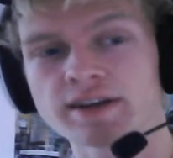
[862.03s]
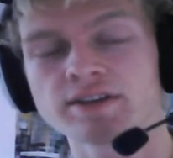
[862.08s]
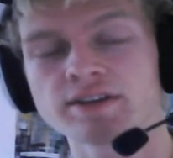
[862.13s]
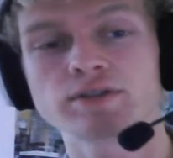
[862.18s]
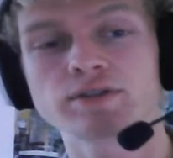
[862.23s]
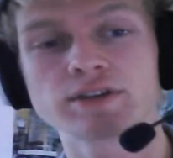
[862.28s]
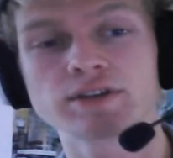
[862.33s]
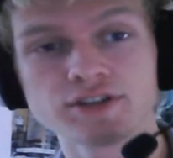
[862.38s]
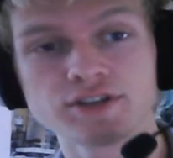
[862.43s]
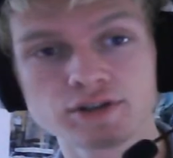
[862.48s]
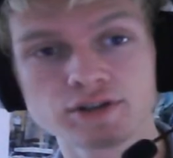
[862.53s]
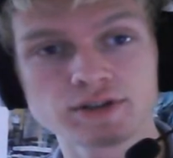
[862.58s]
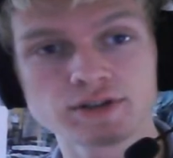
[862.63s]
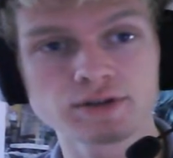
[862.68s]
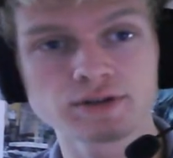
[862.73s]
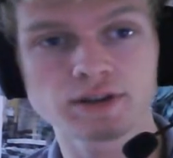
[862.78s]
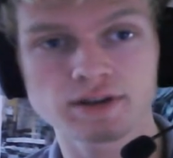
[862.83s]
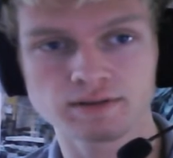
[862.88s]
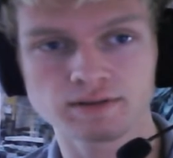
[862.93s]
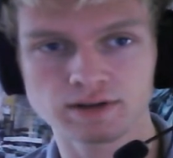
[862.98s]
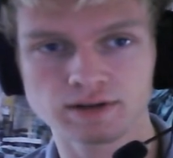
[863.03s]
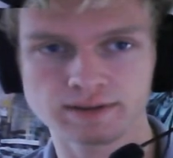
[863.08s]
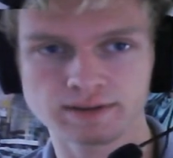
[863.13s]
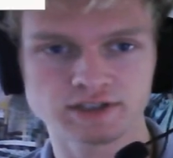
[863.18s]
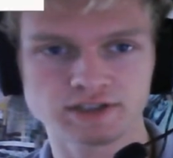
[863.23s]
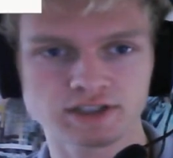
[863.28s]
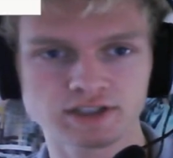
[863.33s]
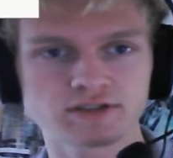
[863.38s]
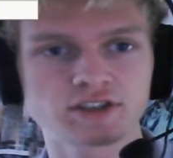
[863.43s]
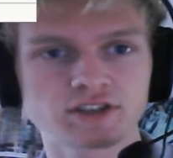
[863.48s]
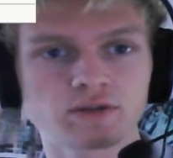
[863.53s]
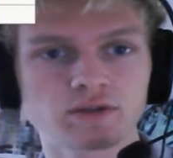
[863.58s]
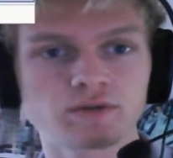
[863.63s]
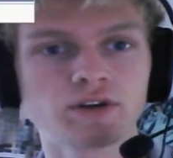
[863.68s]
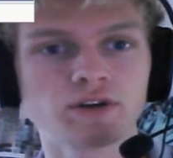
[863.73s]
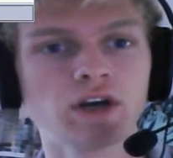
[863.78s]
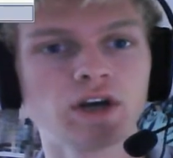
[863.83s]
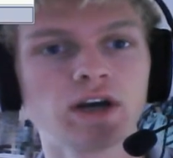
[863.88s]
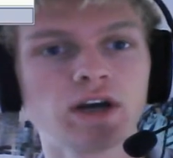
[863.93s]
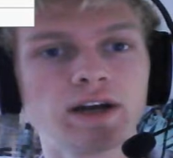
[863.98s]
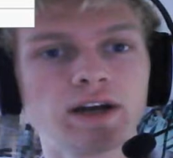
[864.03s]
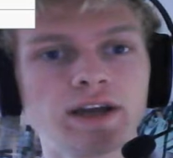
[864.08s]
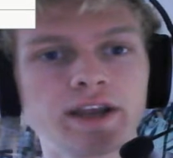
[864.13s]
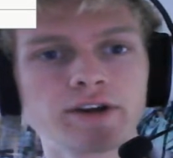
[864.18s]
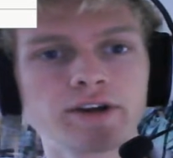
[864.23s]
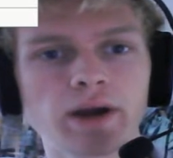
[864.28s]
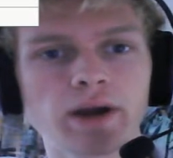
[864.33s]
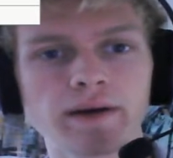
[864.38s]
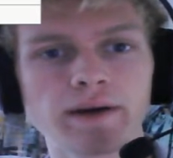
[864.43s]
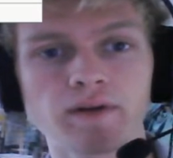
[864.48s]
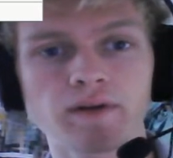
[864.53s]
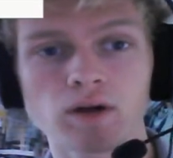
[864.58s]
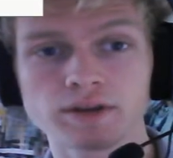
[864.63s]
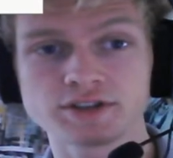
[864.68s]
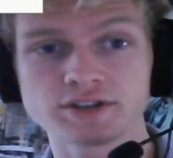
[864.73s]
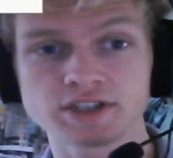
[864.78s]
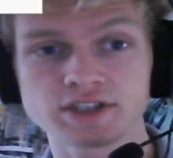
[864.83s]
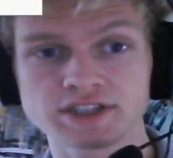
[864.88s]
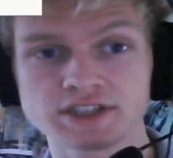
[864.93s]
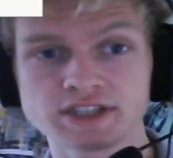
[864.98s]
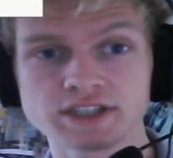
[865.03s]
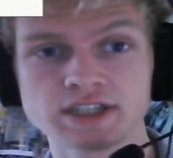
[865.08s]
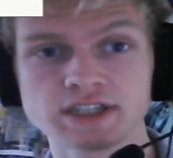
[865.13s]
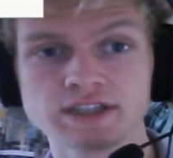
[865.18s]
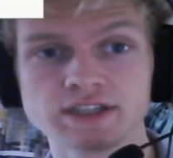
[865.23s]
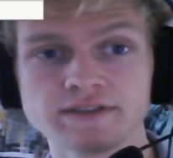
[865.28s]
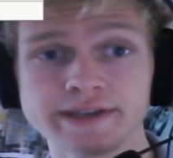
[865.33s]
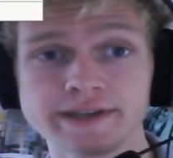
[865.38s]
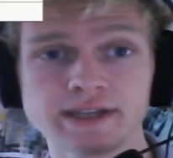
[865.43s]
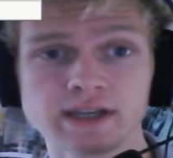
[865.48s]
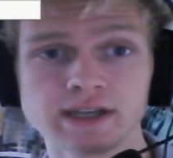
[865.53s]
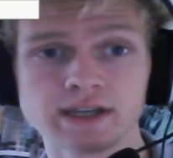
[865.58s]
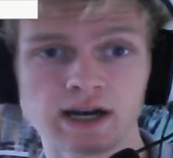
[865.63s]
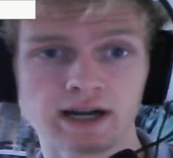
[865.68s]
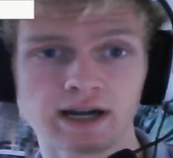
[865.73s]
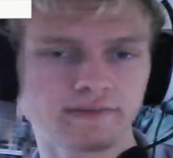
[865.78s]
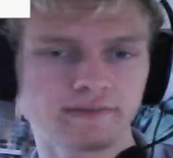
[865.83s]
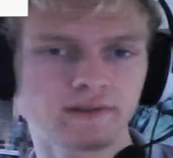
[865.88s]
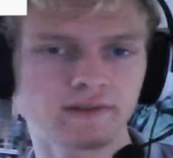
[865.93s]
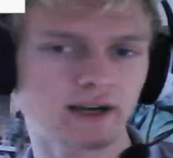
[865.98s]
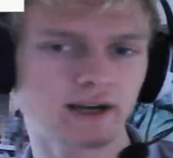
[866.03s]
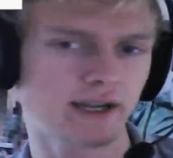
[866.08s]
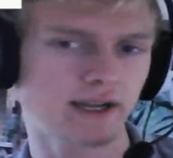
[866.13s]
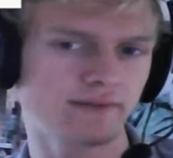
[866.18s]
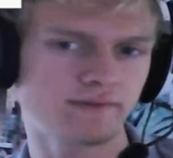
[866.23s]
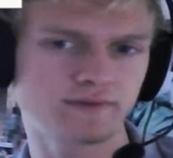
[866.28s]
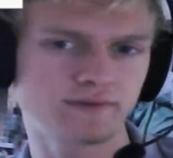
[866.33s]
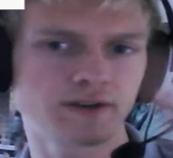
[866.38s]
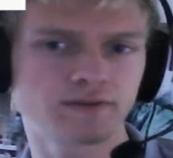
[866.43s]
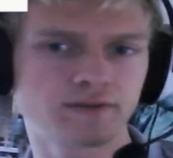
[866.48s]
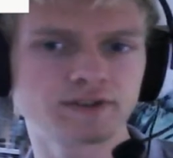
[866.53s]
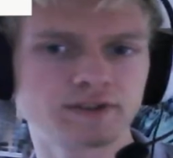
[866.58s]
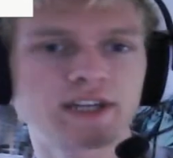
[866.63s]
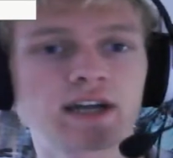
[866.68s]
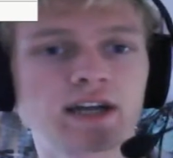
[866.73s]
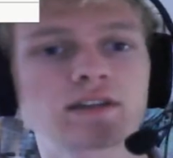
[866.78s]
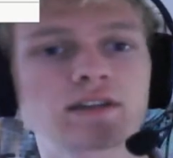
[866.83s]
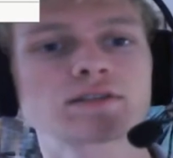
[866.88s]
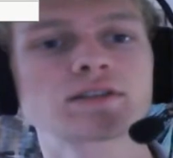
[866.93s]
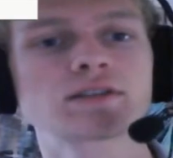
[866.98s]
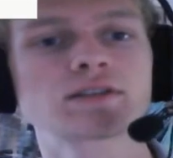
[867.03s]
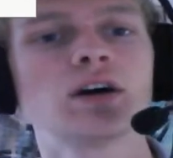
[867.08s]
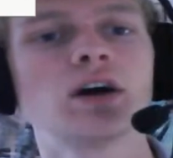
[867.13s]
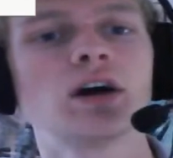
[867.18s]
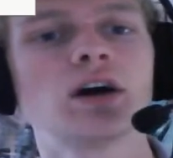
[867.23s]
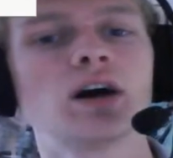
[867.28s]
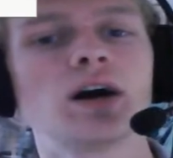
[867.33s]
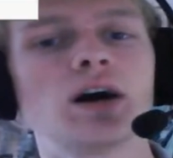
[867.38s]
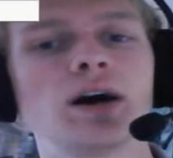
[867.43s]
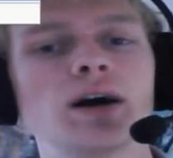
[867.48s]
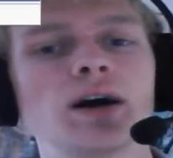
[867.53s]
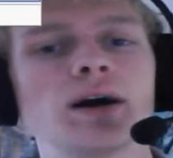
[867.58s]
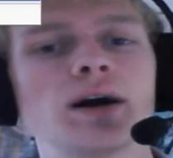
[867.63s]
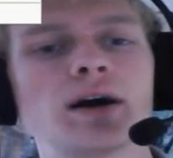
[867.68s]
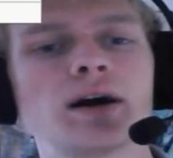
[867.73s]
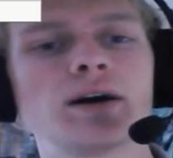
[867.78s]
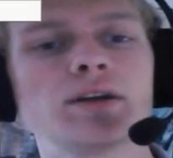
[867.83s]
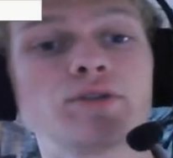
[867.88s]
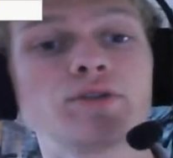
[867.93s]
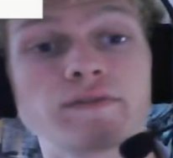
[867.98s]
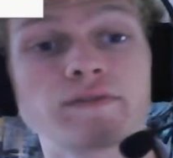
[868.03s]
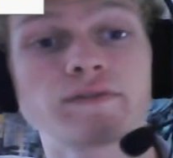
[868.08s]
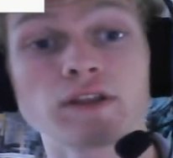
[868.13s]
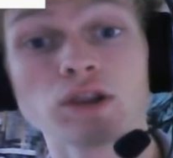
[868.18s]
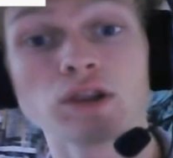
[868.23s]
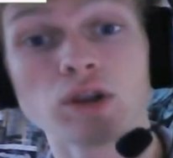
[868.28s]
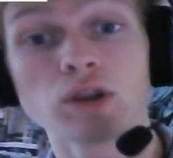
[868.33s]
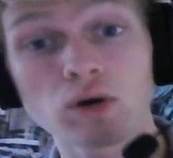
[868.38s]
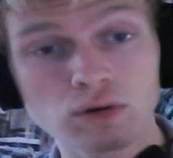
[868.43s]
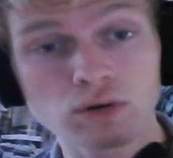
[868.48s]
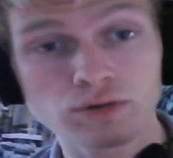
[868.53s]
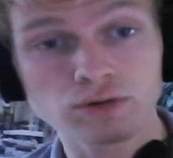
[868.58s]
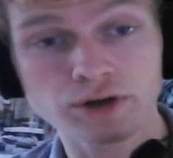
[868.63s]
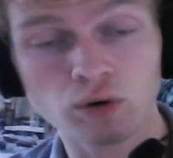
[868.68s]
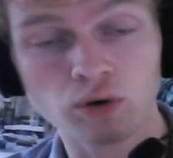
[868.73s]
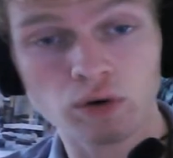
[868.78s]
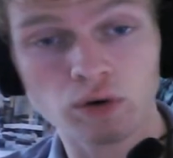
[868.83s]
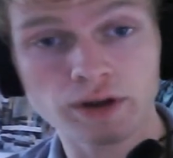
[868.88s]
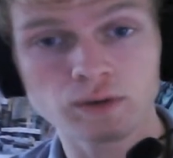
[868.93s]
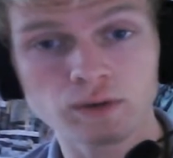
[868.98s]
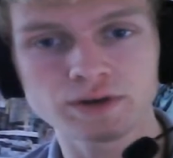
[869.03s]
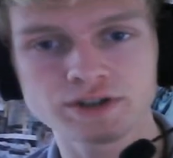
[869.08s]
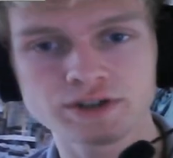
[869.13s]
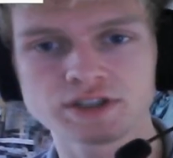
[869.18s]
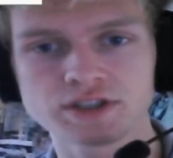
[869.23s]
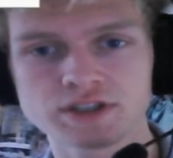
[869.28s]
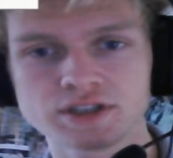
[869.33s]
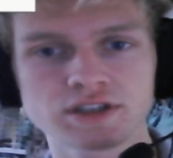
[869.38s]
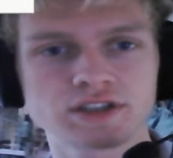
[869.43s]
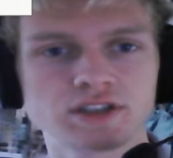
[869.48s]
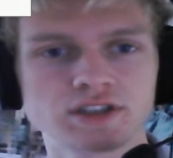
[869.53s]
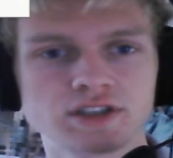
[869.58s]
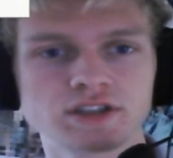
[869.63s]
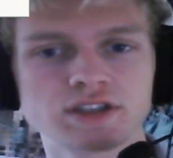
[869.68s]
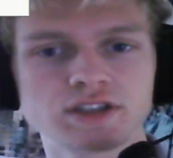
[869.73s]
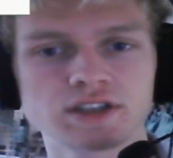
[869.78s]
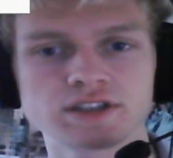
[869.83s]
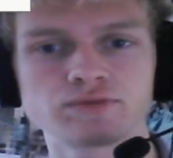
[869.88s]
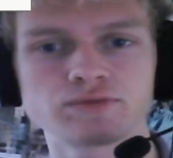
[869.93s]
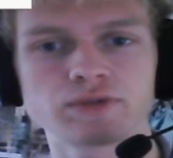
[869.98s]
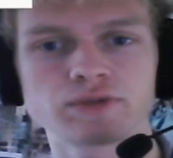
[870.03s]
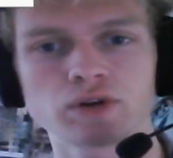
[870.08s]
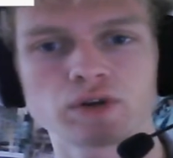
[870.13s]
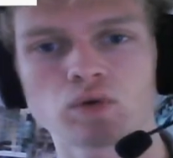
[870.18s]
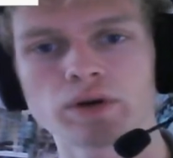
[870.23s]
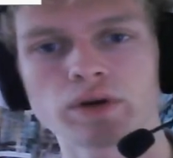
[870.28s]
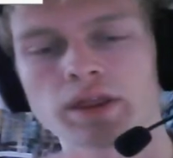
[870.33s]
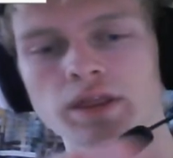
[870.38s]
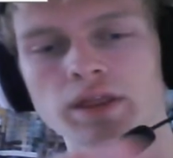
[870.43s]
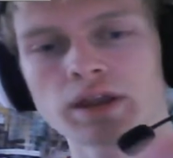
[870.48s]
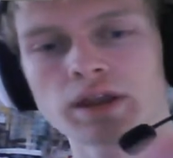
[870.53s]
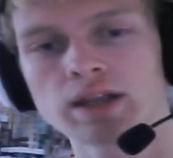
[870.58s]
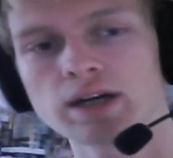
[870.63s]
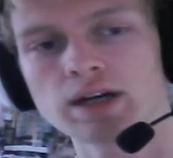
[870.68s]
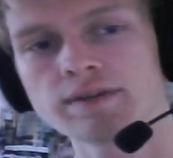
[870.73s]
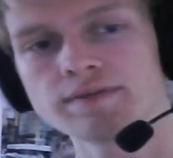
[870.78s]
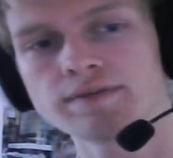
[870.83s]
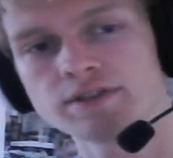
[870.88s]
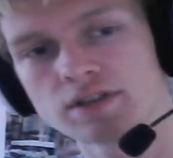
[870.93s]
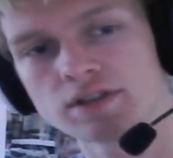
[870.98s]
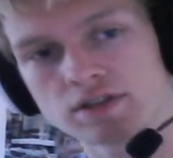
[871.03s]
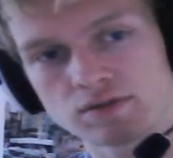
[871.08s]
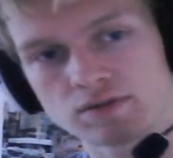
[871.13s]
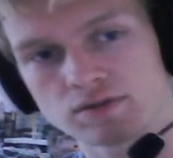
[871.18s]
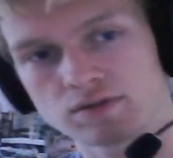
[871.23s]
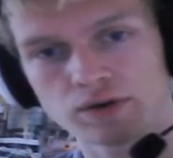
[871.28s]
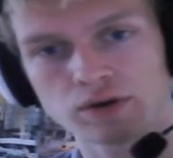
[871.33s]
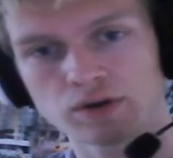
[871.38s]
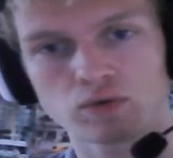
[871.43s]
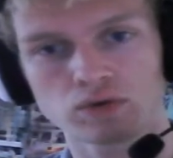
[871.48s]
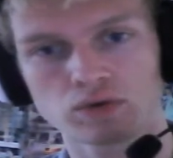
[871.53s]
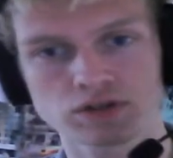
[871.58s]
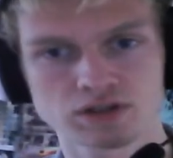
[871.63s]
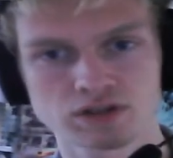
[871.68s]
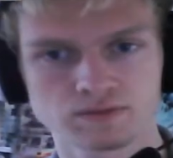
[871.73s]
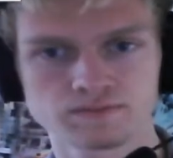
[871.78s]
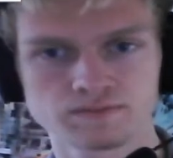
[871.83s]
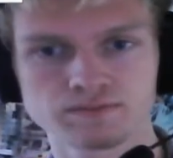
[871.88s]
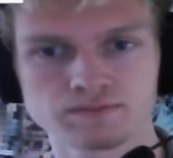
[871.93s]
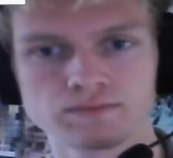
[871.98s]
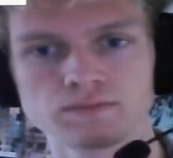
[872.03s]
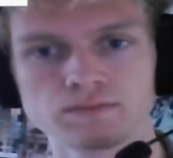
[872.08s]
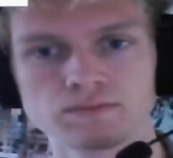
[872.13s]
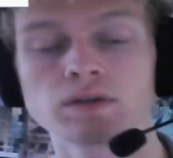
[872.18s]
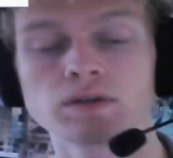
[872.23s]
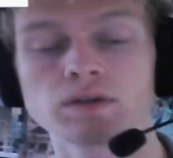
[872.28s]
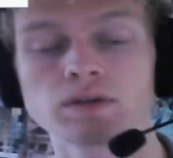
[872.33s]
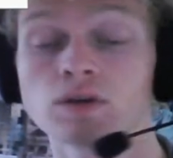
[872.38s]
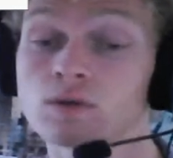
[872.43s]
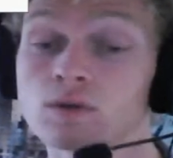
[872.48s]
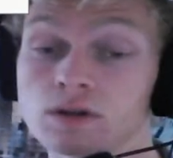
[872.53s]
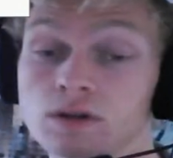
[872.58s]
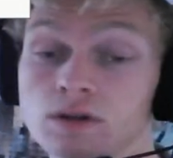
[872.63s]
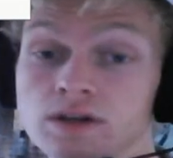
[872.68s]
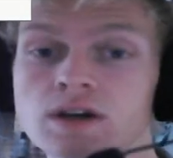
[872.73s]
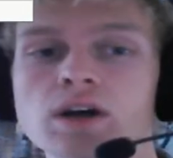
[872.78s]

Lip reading: You can do. I'm just going to show you. Here you have all the Justin TV. I have different channels. You have the local recording, which just doesn't record anything live. It just records locally.